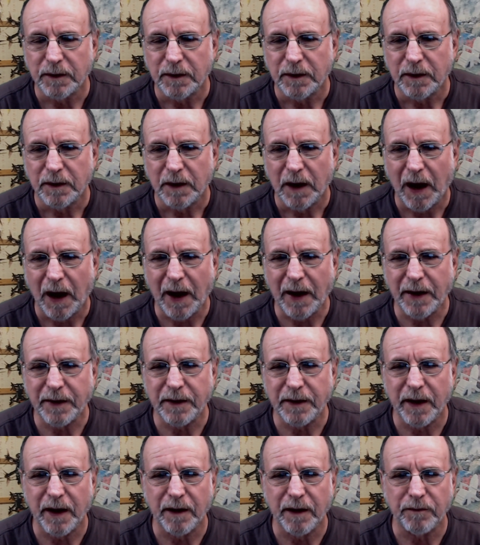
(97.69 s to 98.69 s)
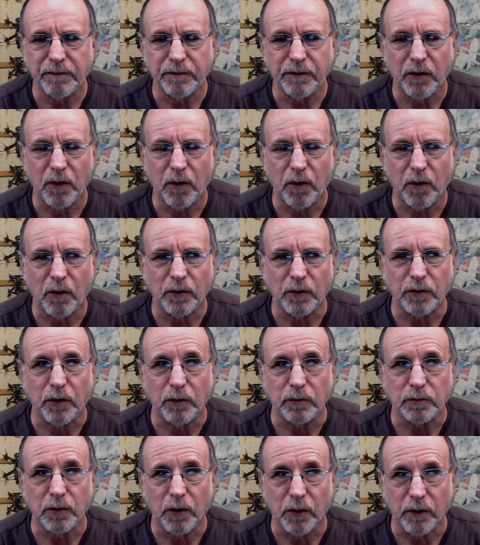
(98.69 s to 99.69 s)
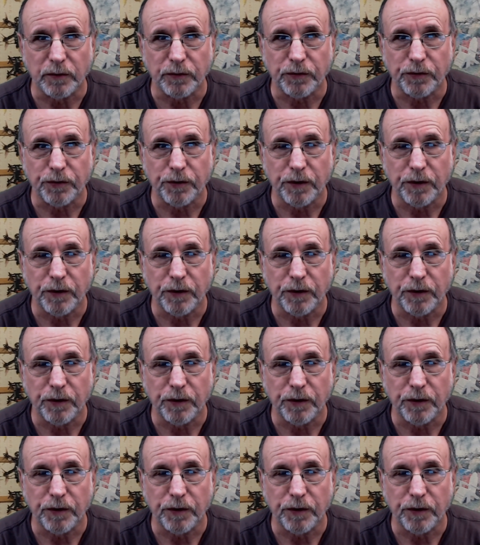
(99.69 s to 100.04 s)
iNav auto launch.